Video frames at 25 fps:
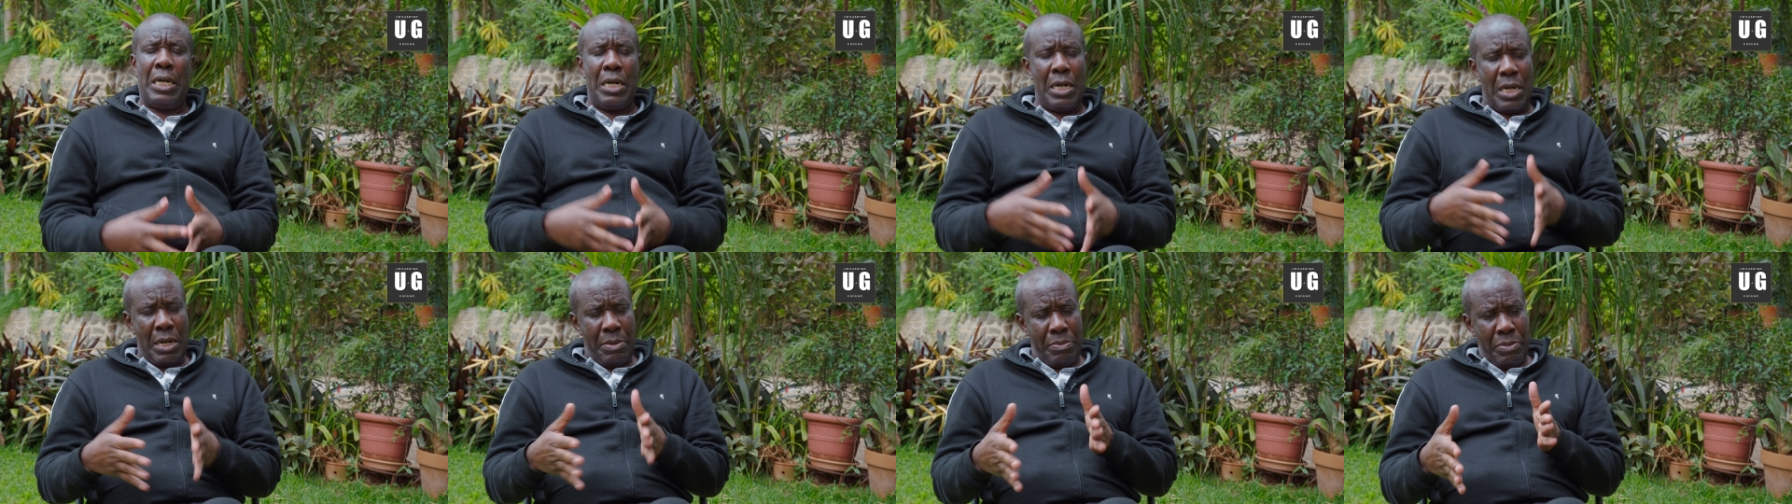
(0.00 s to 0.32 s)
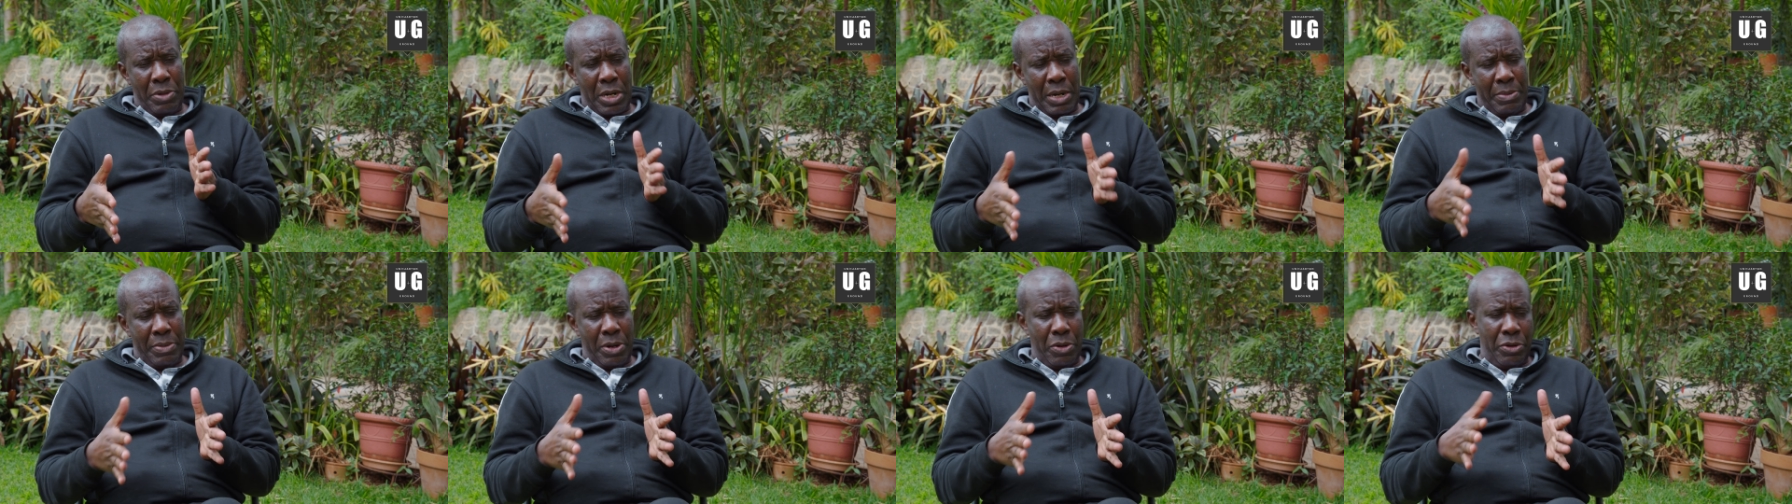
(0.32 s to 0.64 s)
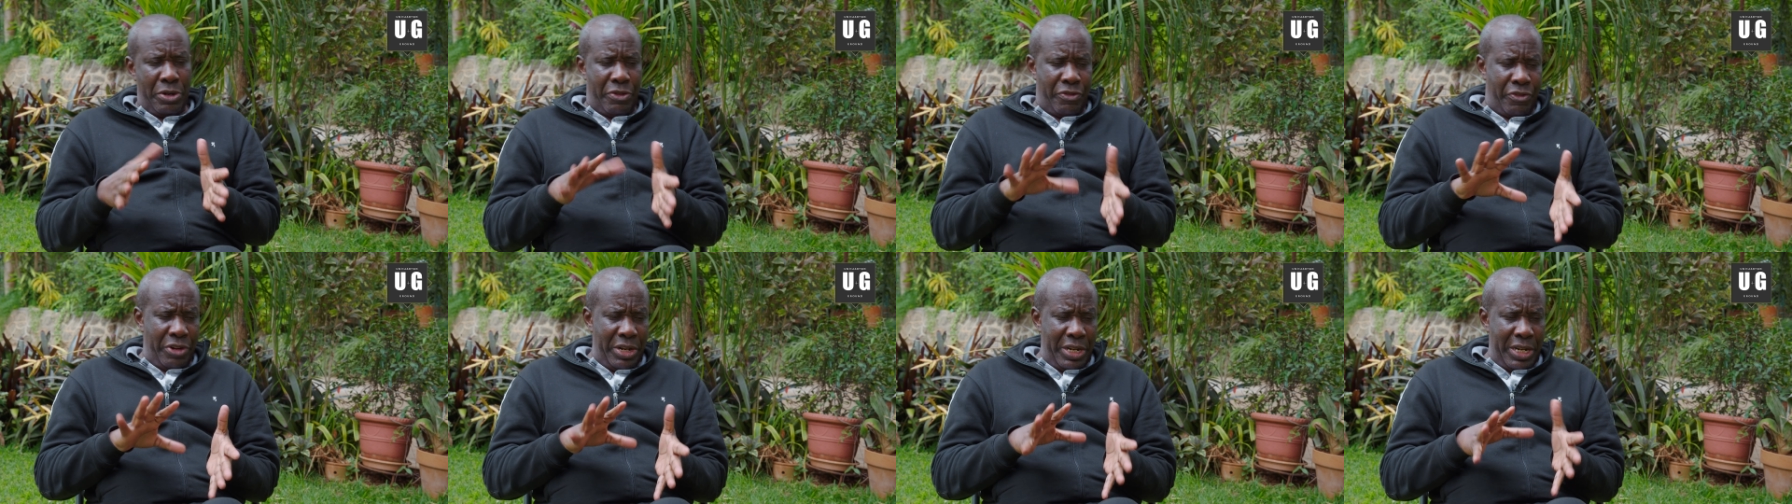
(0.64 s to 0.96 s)

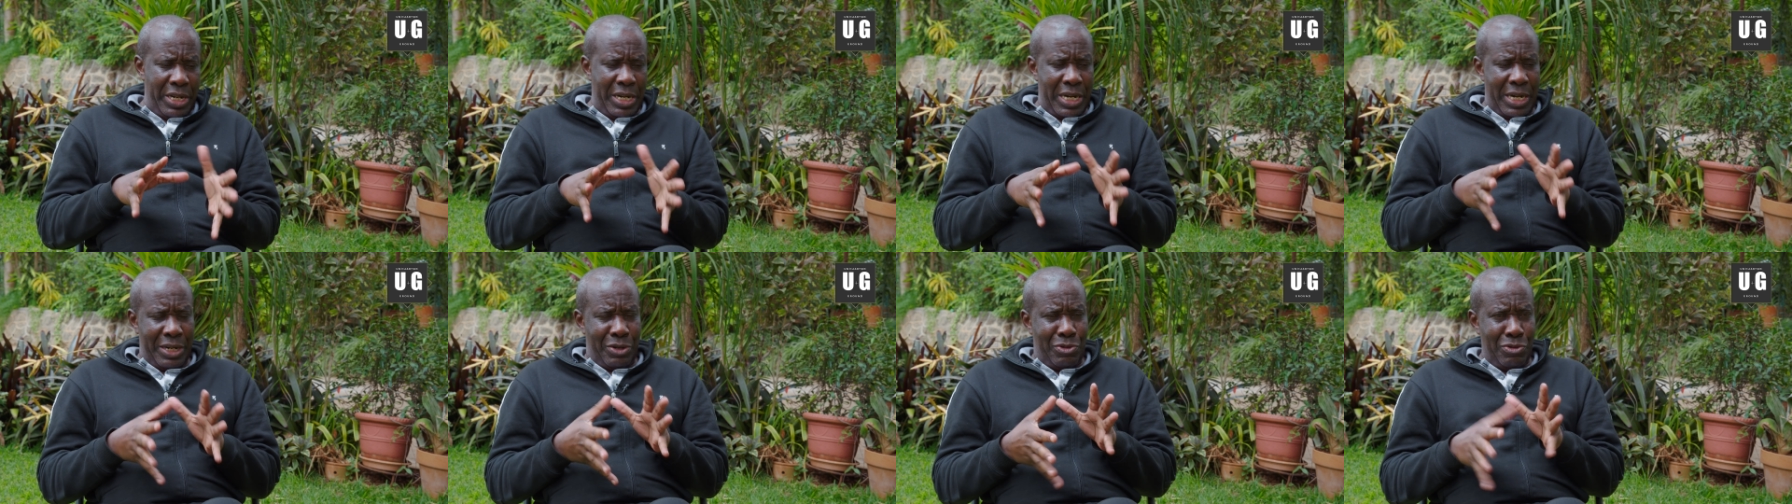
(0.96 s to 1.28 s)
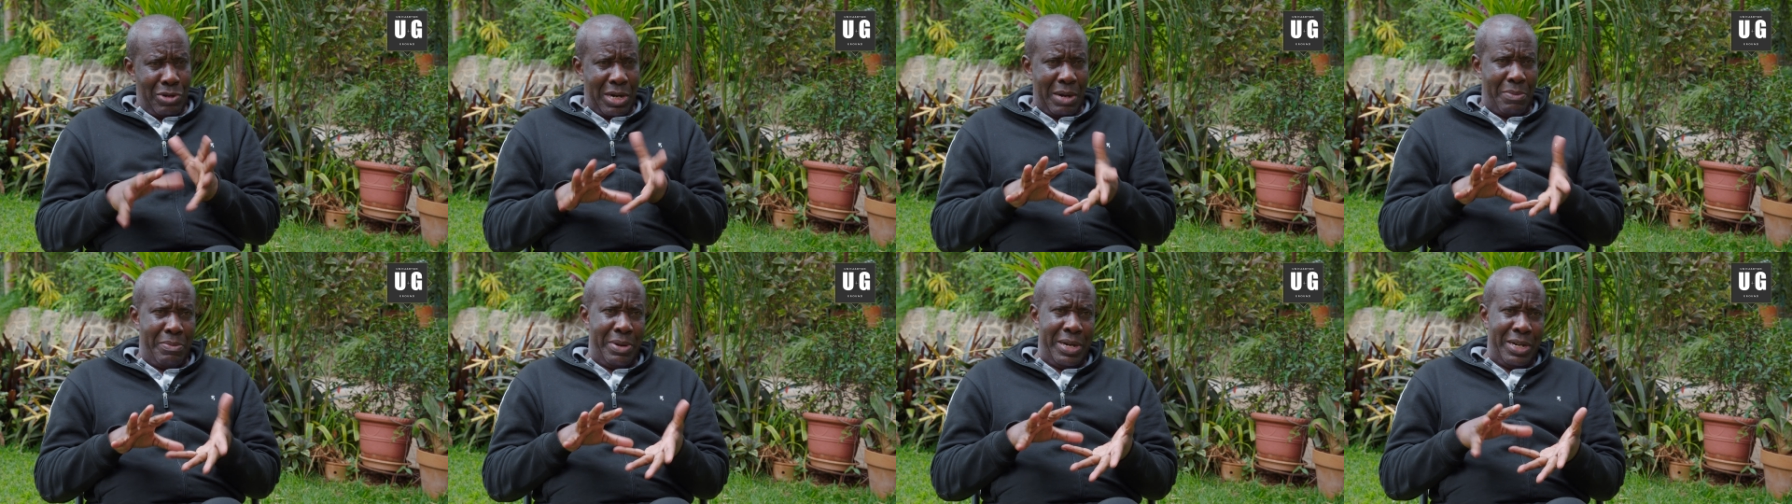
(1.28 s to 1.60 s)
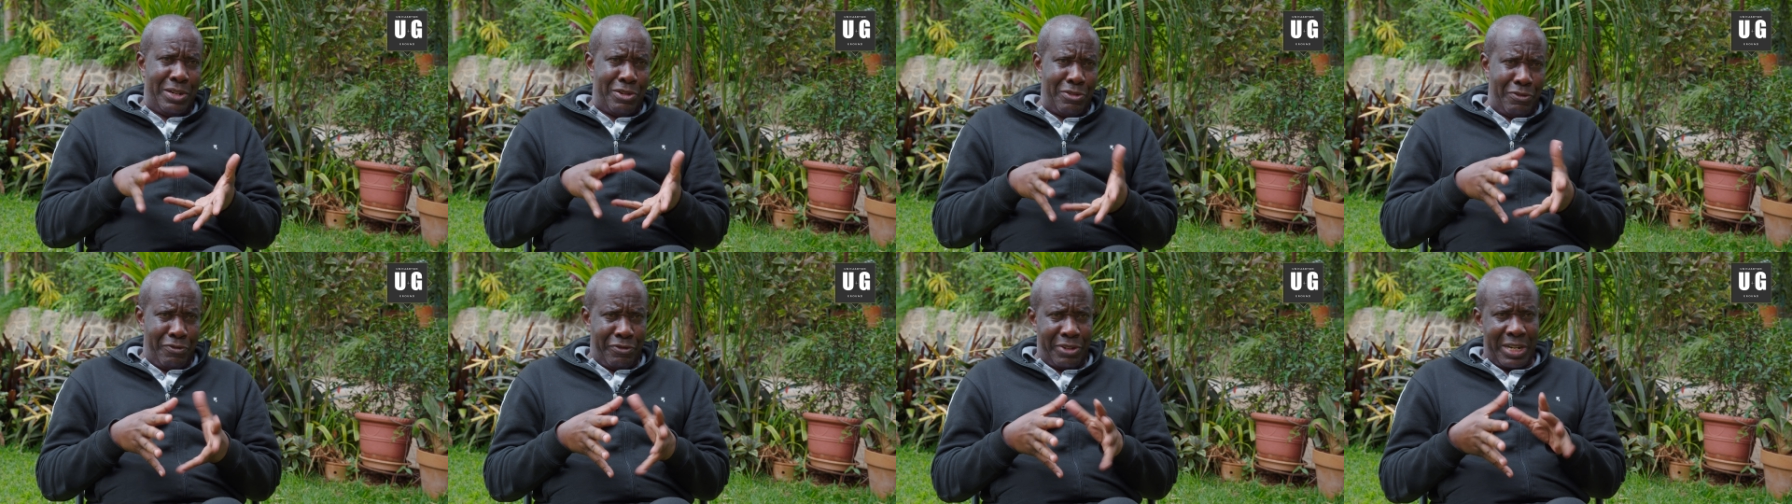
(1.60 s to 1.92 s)
I took a
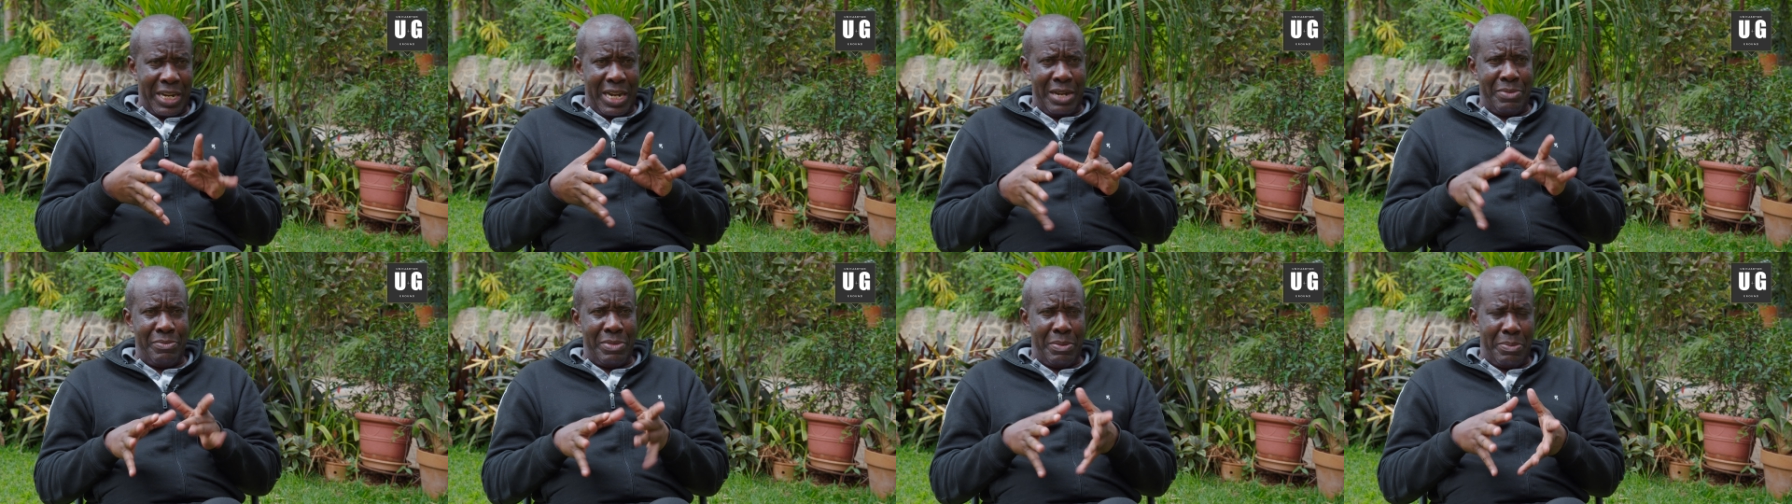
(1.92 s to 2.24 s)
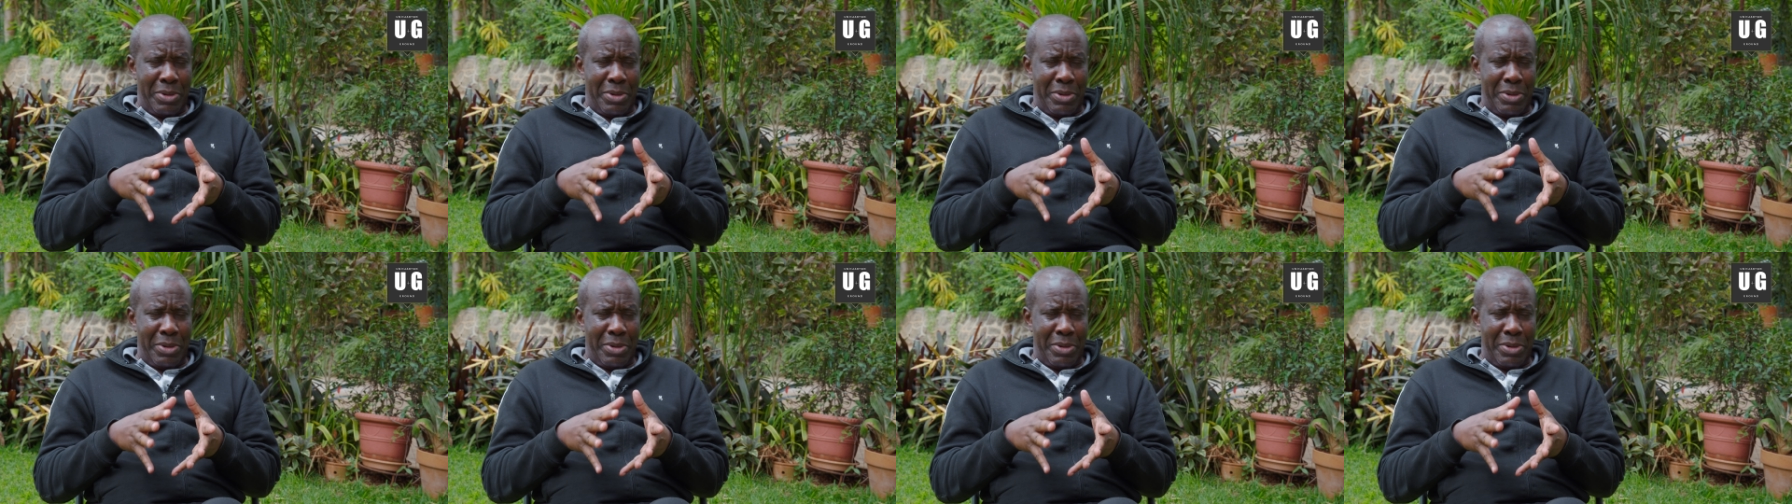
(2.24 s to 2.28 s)
bit of time,